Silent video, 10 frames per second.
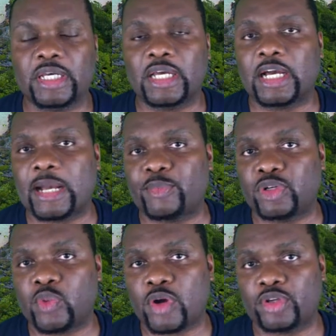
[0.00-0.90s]
I'm going to
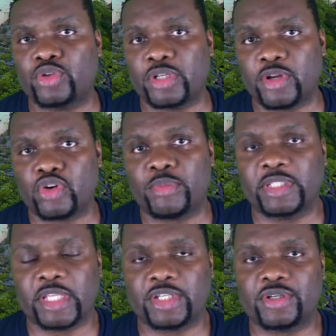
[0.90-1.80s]
walk you through the
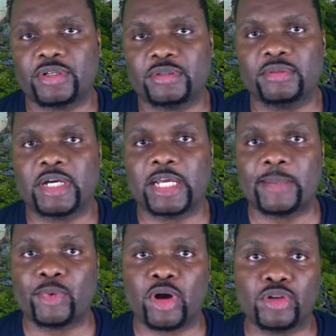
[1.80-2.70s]
documentation, and I'm
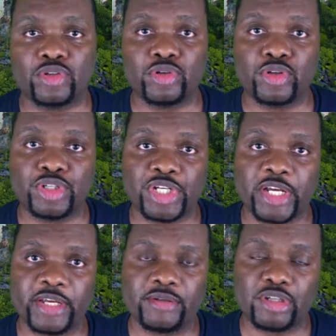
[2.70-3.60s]
also going to
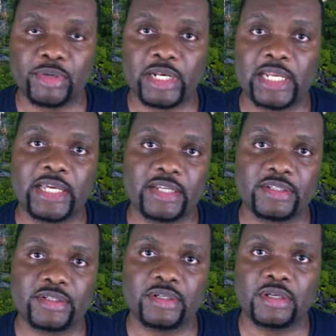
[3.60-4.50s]
share some of the links
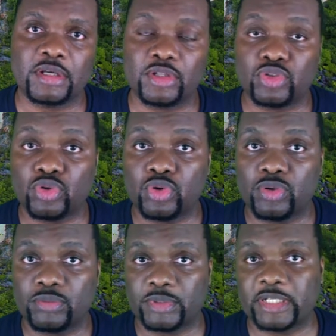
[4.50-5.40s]
to
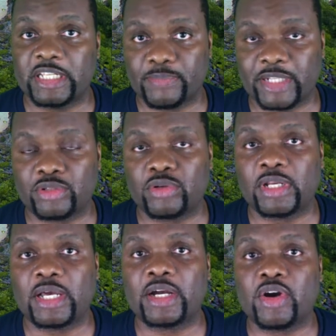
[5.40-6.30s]
this
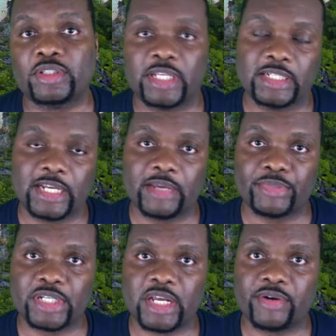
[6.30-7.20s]
particular content that I'm
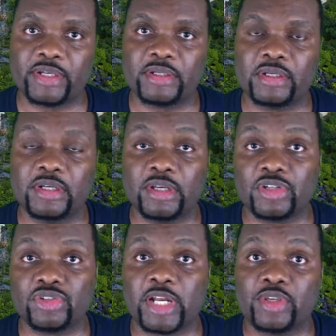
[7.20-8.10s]
sharing
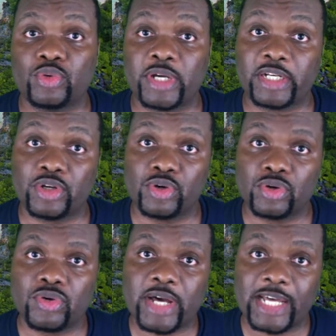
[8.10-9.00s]
so that you can go
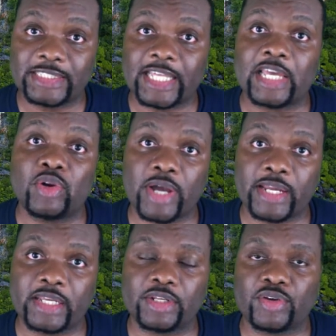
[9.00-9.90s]
and take a look at
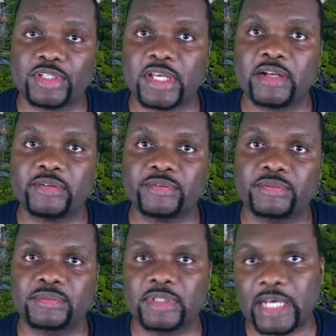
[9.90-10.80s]
it yourself
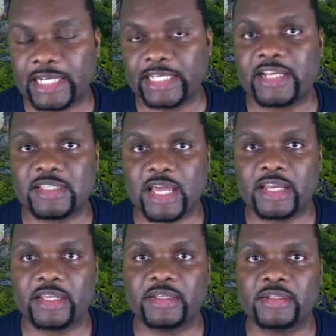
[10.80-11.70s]
and get
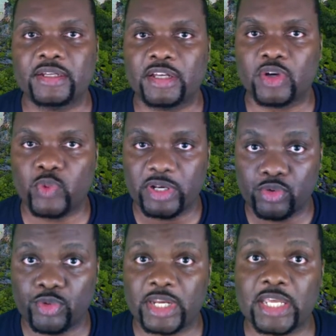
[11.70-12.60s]
started with
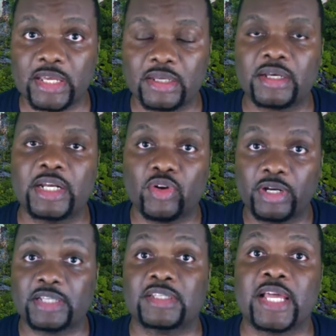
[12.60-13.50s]
reading and
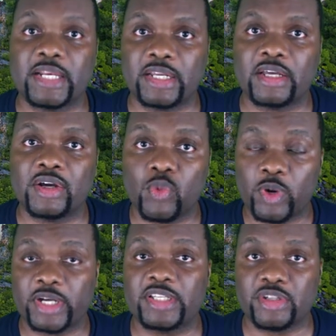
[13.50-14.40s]
understanding what
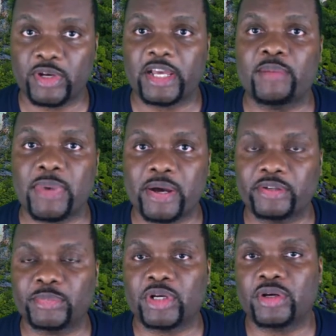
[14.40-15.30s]
this is really about,
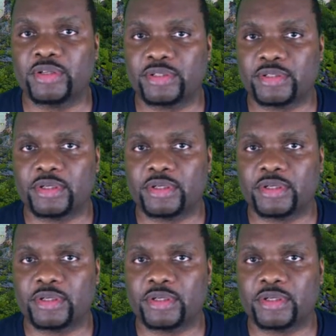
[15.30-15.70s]
because